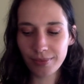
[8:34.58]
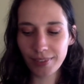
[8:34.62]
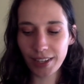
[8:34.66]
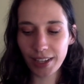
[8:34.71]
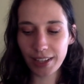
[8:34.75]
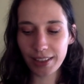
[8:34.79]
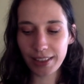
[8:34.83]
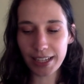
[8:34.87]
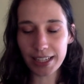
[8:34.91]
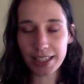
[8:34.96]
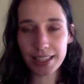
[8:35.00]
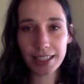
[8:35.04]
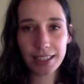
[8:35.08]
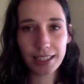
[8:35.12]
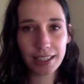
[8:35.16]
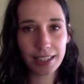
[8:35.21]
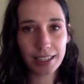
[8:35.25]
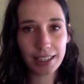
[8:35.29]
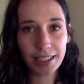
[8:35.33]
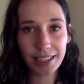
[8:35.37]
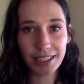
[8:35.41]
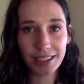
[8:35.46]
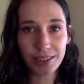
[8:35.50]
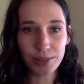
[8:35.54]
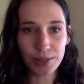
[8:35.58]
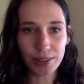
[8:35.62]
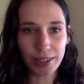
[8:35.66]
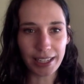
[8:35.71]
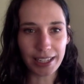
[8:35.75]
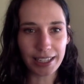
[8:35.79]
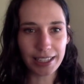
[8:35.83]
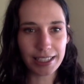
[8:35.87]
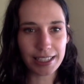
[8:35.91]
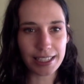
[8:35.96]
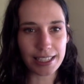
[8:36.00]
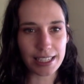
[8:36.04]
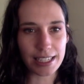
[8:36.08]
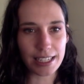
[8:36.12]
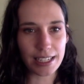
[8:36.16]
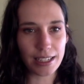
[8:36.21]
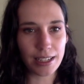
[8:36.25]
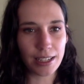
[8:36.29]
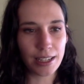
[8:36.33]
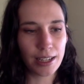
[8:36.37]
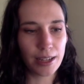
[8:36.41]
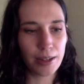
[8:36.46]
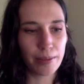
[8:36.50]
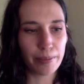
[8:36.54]
that's an unequal energy.
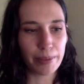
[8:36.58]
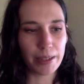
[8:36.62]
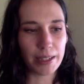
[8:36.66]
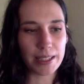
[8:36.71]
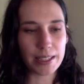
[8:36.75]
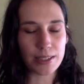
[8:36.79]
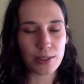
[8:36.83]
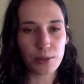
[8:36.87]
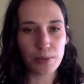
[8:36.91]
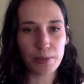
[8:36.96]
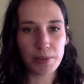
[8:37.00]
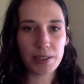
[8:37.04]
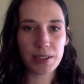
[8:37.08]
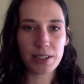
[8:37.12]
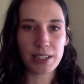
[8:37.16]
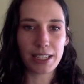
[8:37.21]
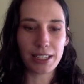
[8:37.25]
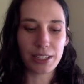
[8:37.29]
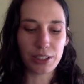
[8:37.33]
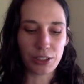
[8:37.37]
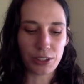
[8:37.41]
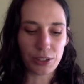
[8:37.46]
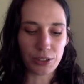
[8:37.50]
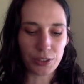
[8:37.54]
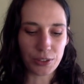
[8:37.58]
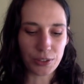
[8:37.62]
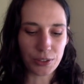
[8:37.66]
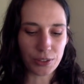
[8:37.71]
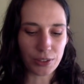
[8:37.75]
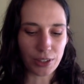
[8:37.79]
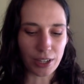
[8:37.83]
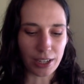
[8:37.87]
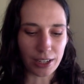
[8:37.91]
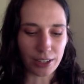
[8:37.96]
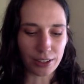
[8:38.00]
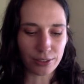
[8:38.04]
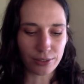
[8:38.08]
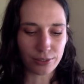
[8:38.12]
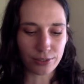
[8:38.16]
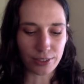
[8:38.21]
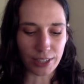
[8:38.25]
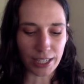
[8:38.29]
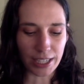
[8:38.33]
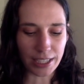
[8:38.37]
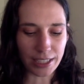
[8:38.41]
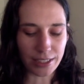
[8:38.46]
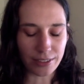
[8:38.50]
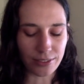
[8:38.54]
But it's almost like you are
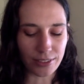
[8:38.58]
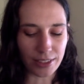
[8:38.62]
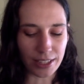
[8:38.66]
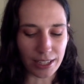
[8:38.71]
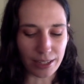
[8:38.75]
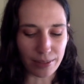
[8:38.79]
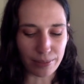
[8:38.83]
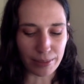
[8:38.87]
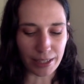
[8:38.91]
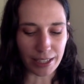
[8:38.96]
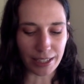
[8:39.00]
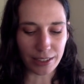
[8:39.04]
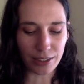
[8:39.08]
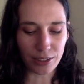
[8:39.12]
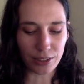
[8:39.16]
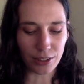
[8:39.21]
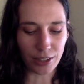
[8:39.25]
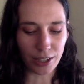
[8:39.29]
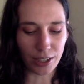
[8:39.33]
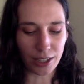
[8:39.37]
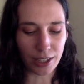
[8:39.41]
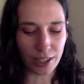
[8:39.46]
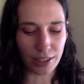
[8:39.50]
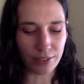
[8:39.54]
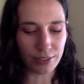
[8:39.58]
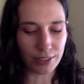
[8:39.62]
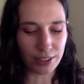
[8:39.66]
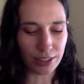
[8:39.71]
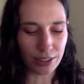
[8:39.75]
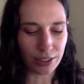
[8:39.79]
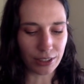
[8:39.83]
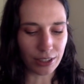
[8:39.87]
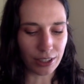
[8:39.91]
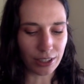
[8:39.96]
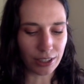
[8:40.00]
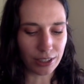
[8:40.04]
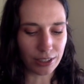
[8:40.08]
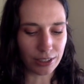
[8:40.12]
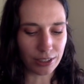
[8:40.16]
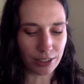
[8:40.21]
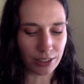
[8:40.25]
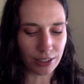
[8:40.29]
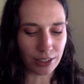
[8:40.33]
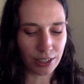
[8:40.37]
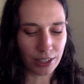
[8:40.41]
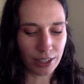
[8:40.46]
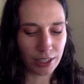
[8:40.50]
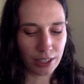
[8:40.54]
afraid of them, like you haven't gotten